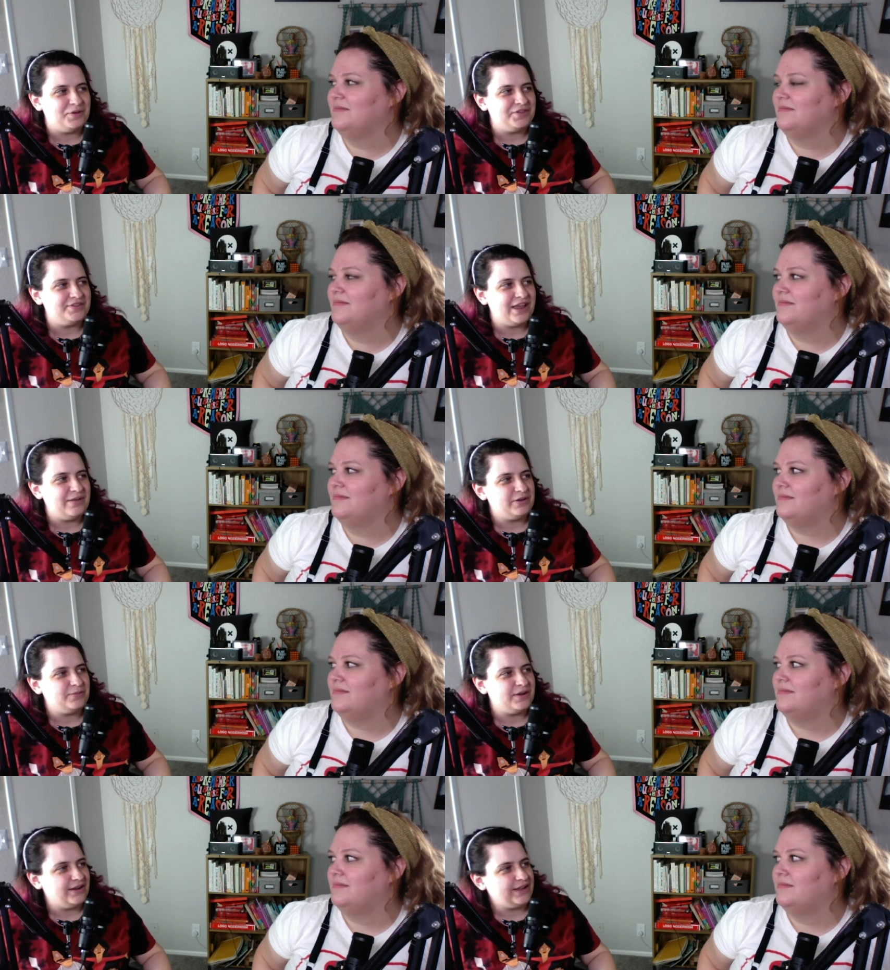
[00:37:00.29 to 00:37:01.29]
Speaker 1: all the time. He'll
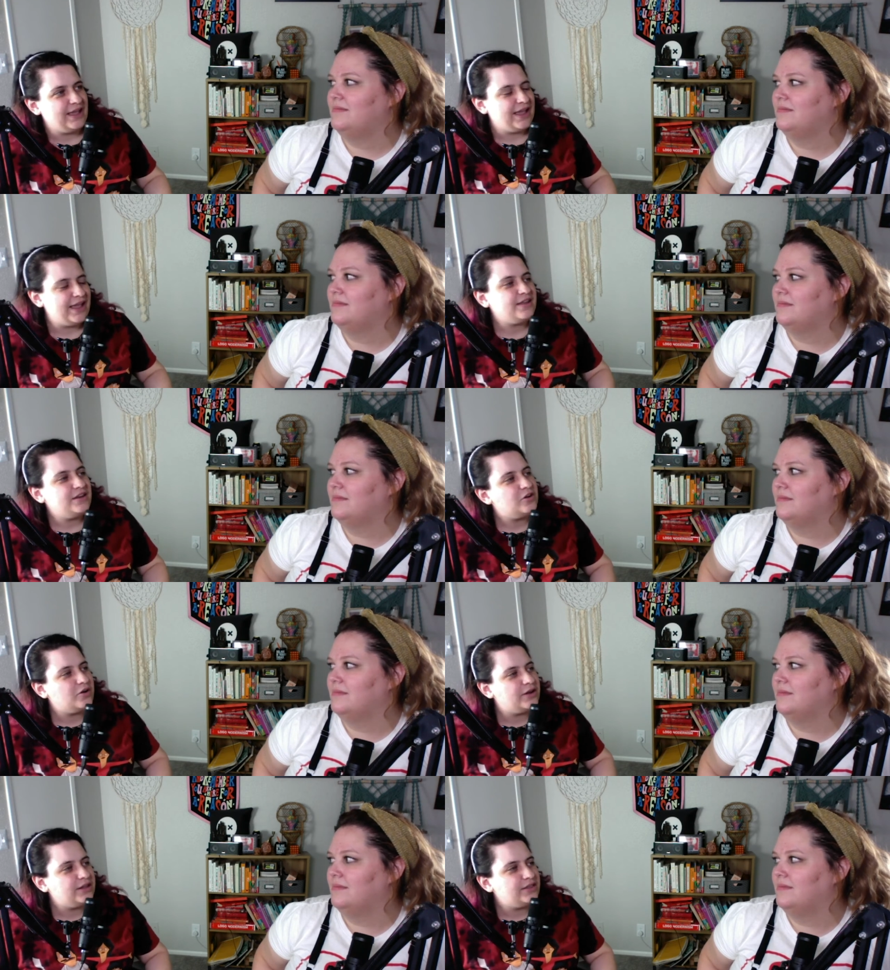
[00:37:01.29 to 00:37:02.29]
be like, "Hey, can you
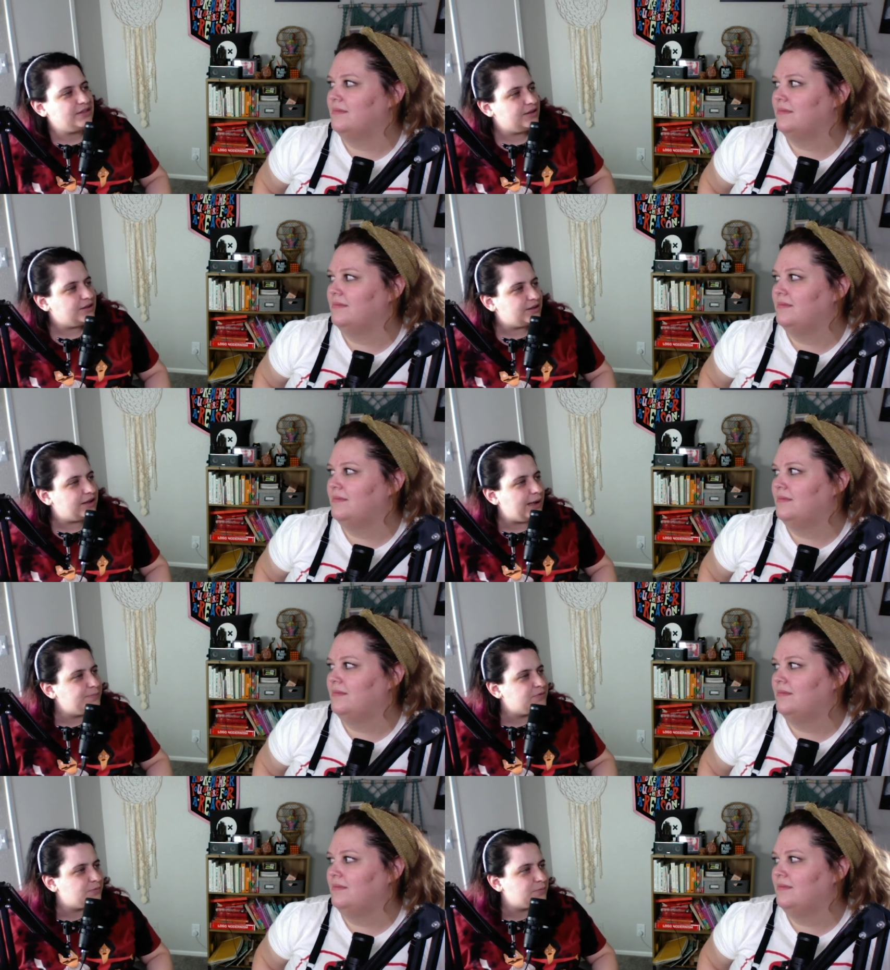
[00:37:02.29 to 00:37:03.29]
go get the
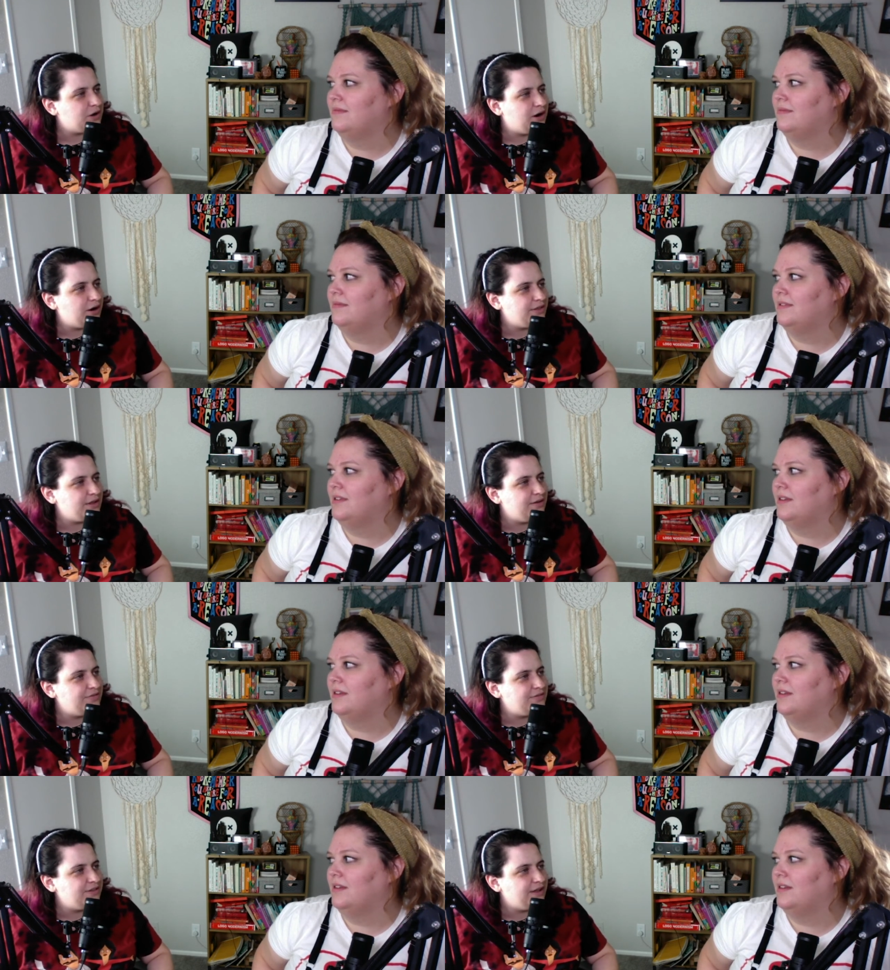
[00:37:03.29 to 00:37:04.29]
cups from the car that you
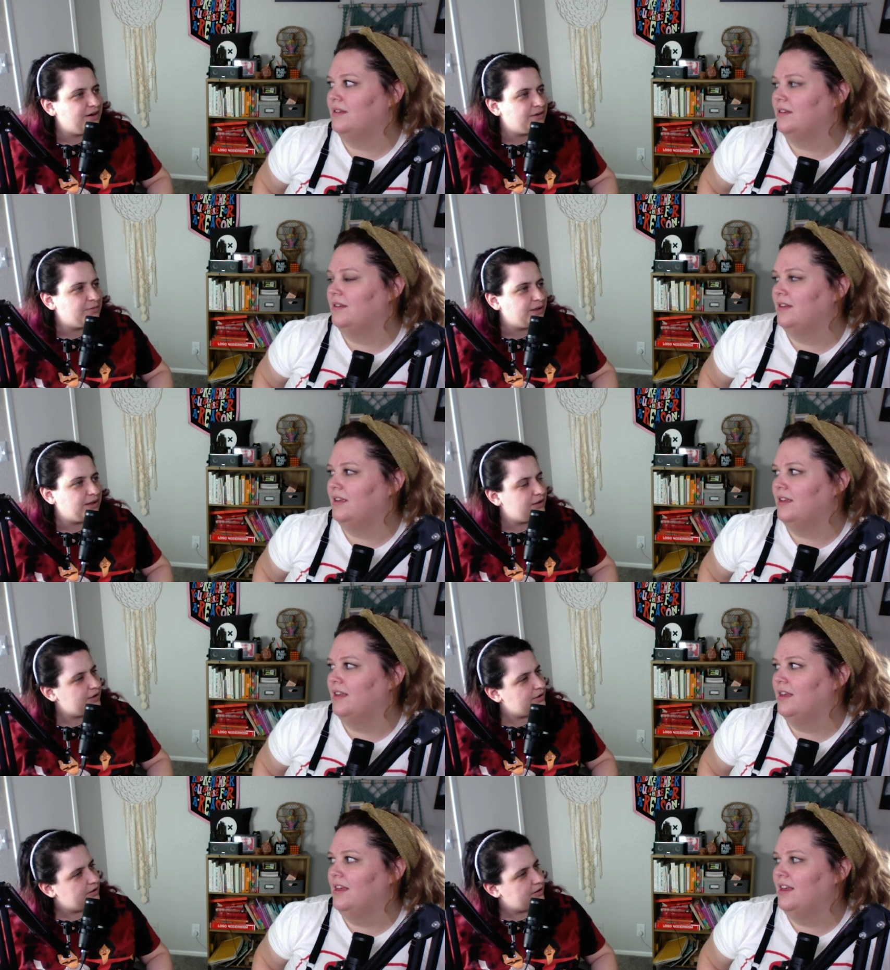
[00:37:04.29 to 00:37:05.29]
left in there?" And I'm like,
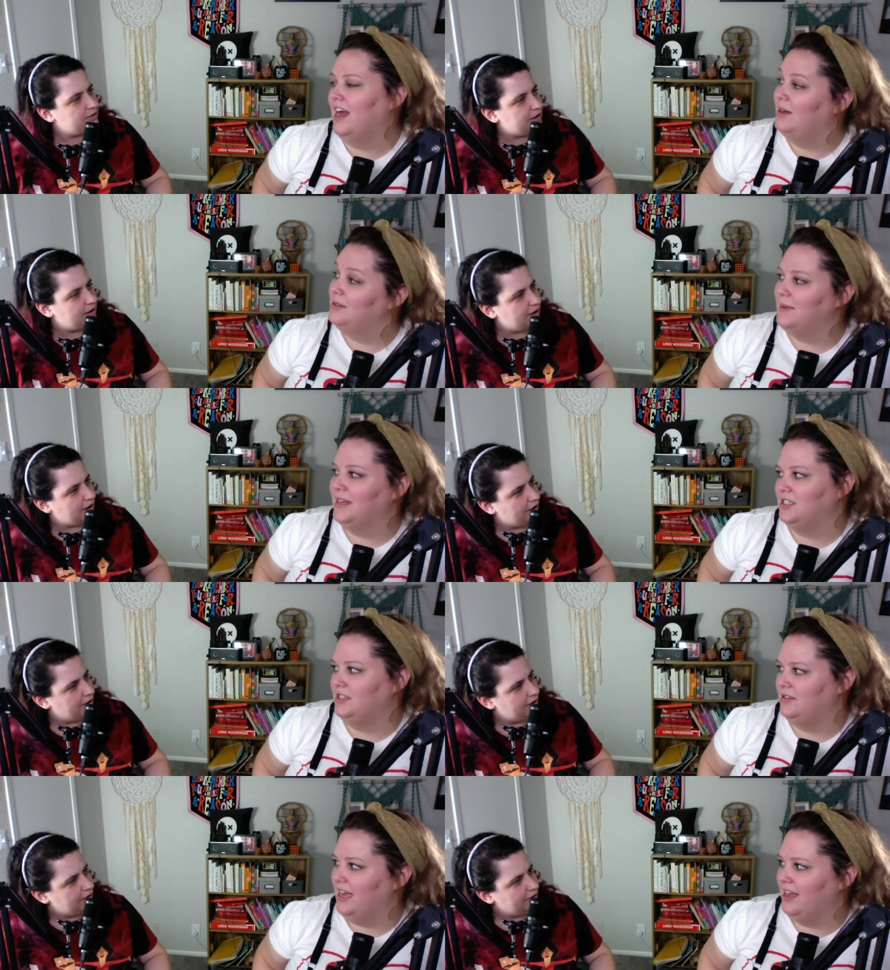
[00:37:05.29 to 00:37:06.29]
"I was
Speaker 2: about to do that."